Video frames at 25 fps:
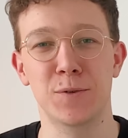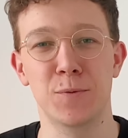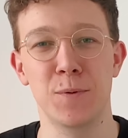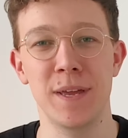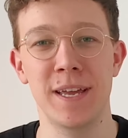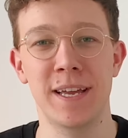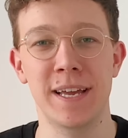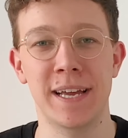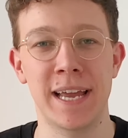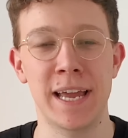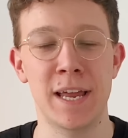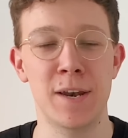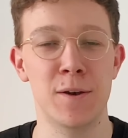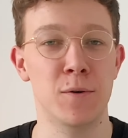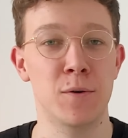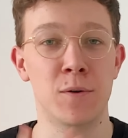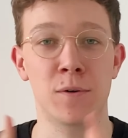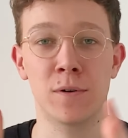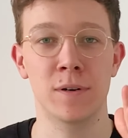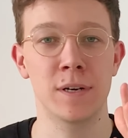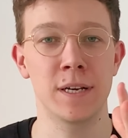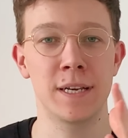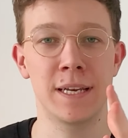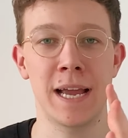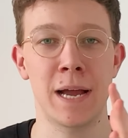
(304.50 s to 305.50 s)
week again
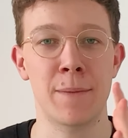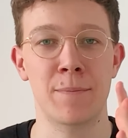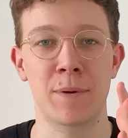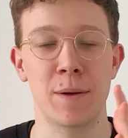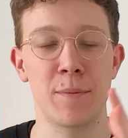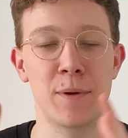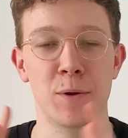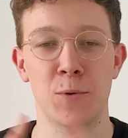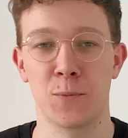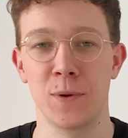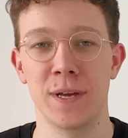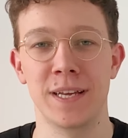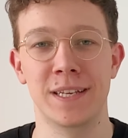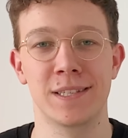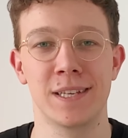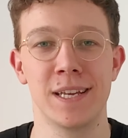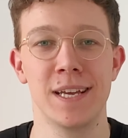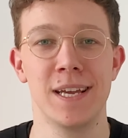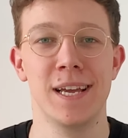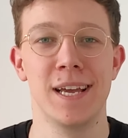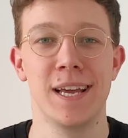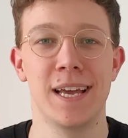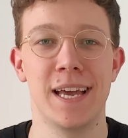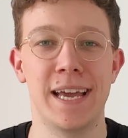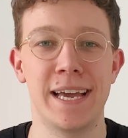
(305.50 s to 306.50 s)
or in the upcoming weeks
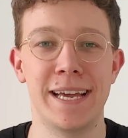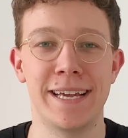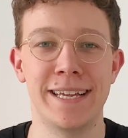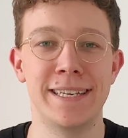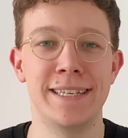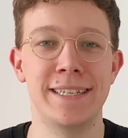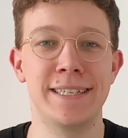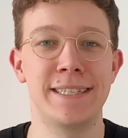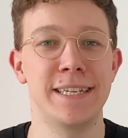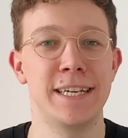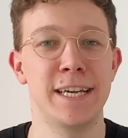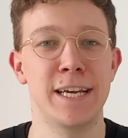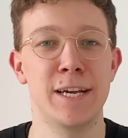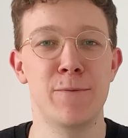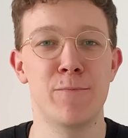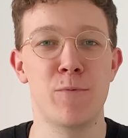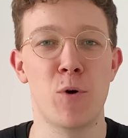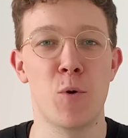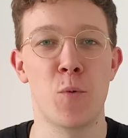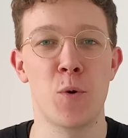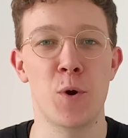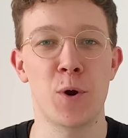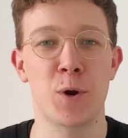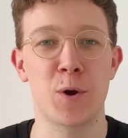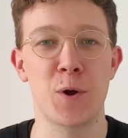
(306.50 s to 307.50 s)
and
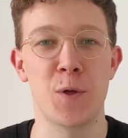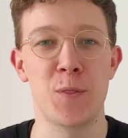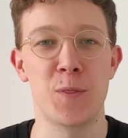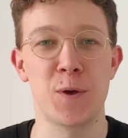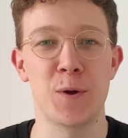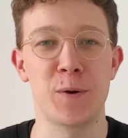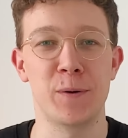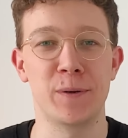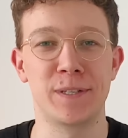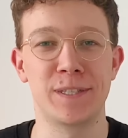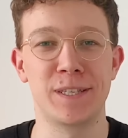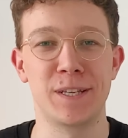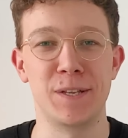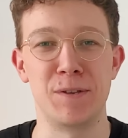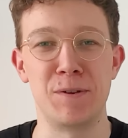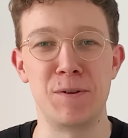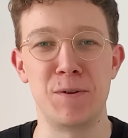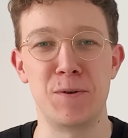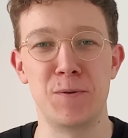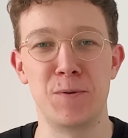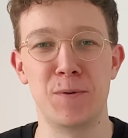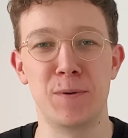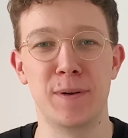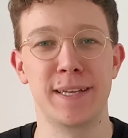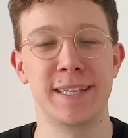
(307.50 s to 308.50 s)
work on those
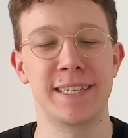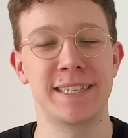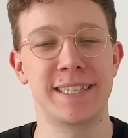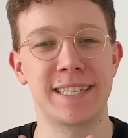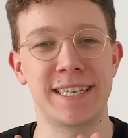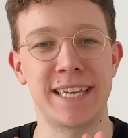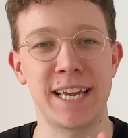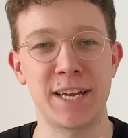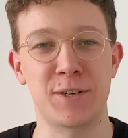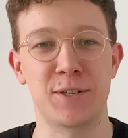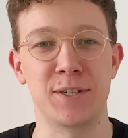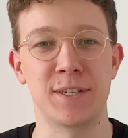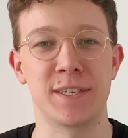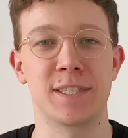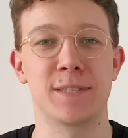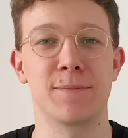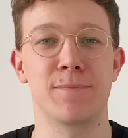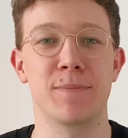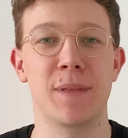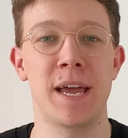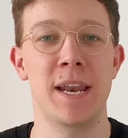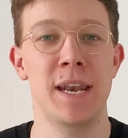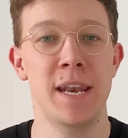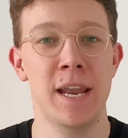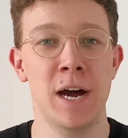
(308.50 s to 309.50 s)
new sketches.
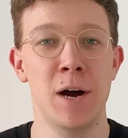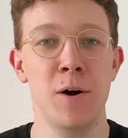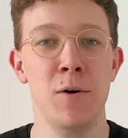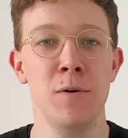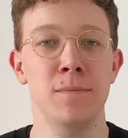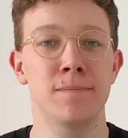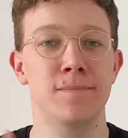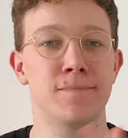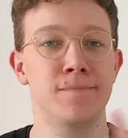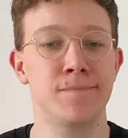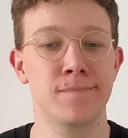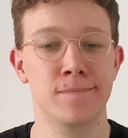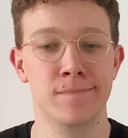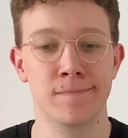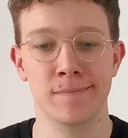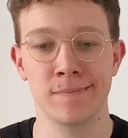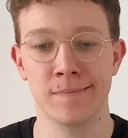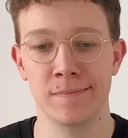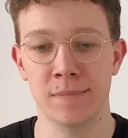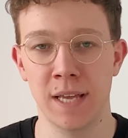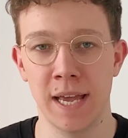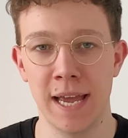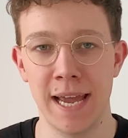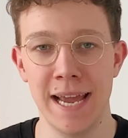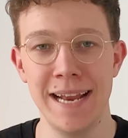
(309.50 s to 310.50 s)
And now,
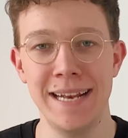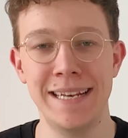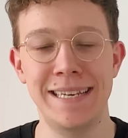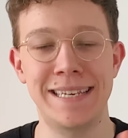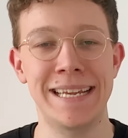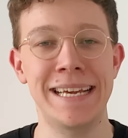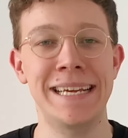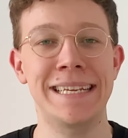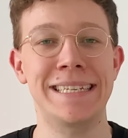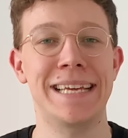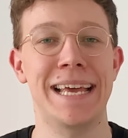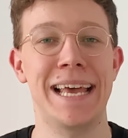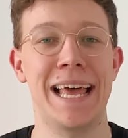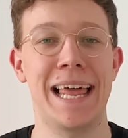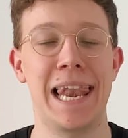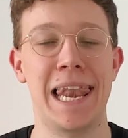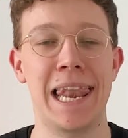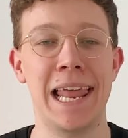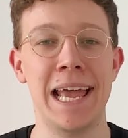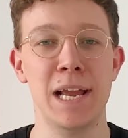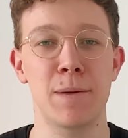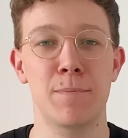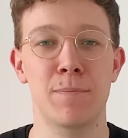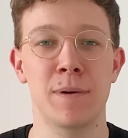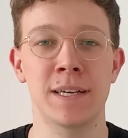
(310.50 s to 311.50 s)
hit that
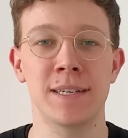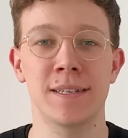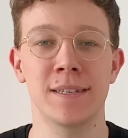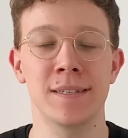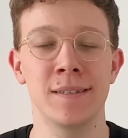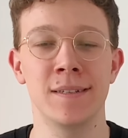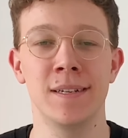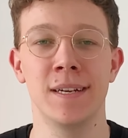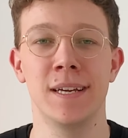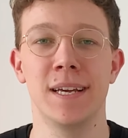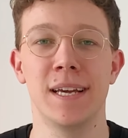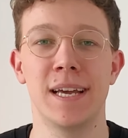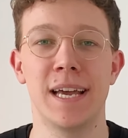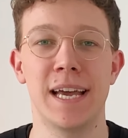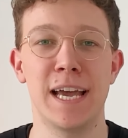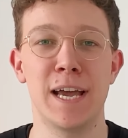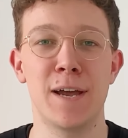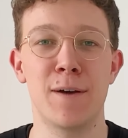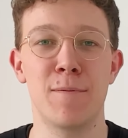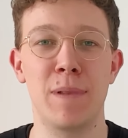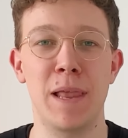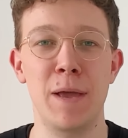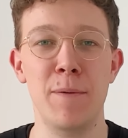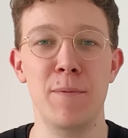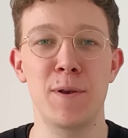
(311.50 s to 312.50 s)
like button.
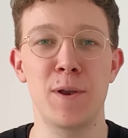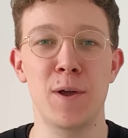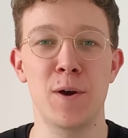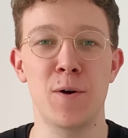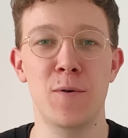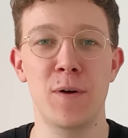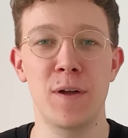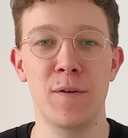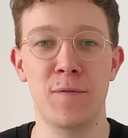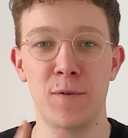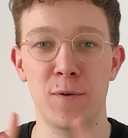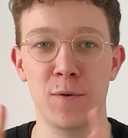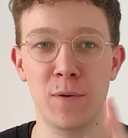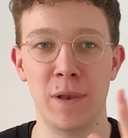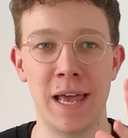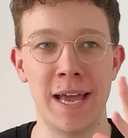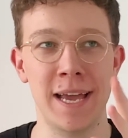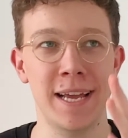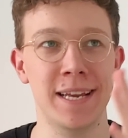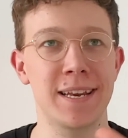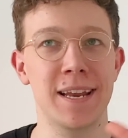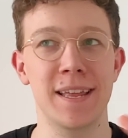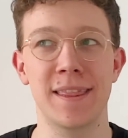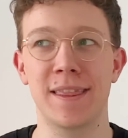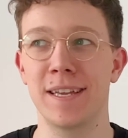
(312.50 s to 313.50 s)
Let me know if you
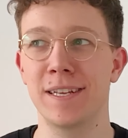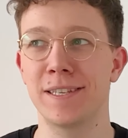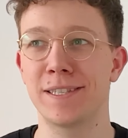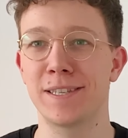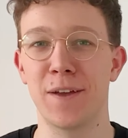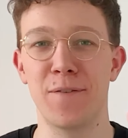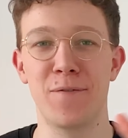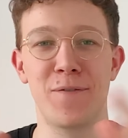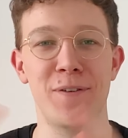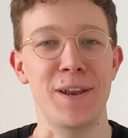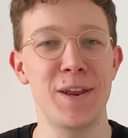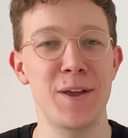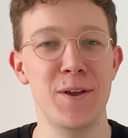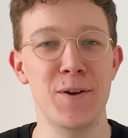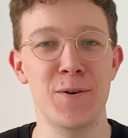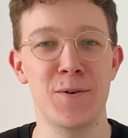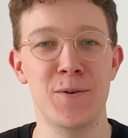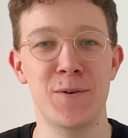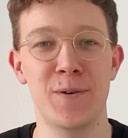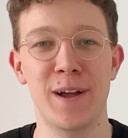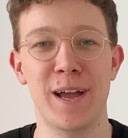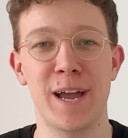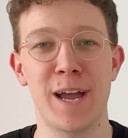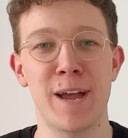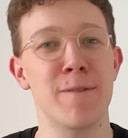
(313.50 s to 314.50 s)
liked this video.
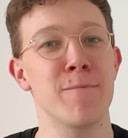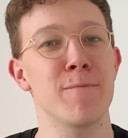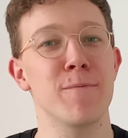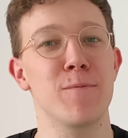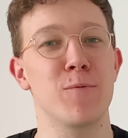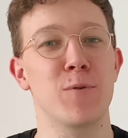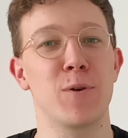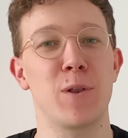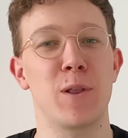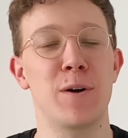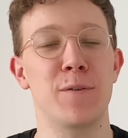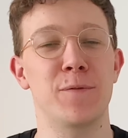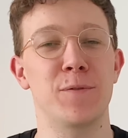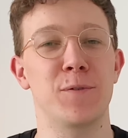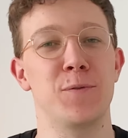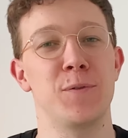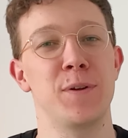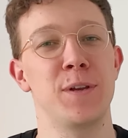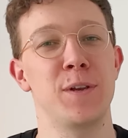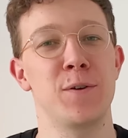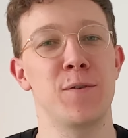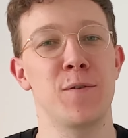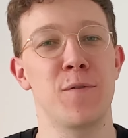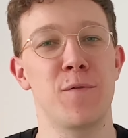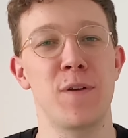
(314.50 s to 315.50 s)
Would love to
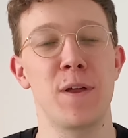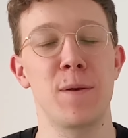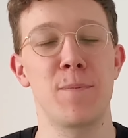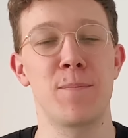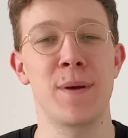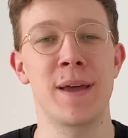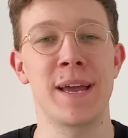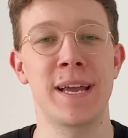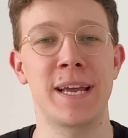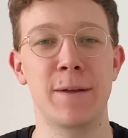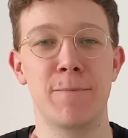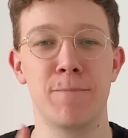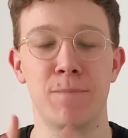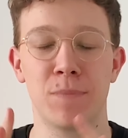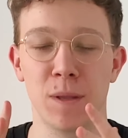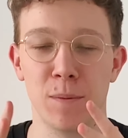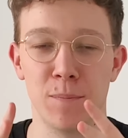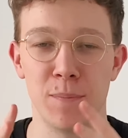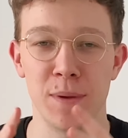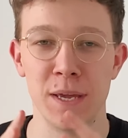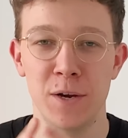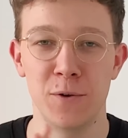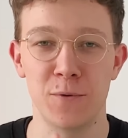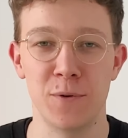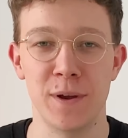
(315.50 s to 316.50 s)
read your feedback.
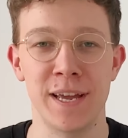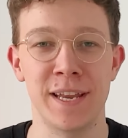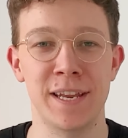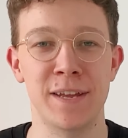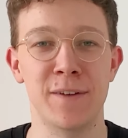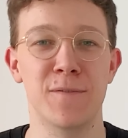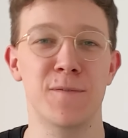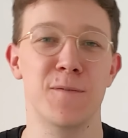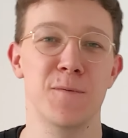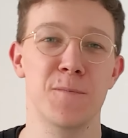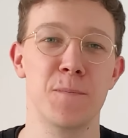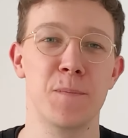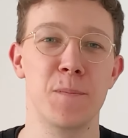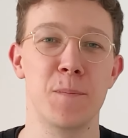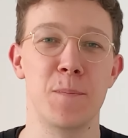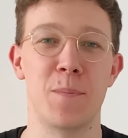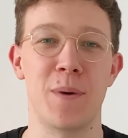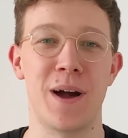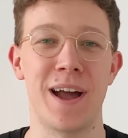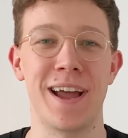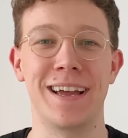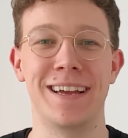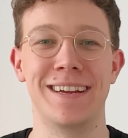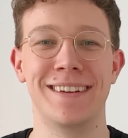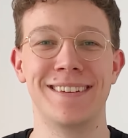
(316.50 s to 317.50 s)
Be creative.
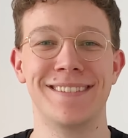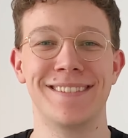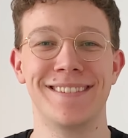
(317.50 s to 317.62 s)
Bye.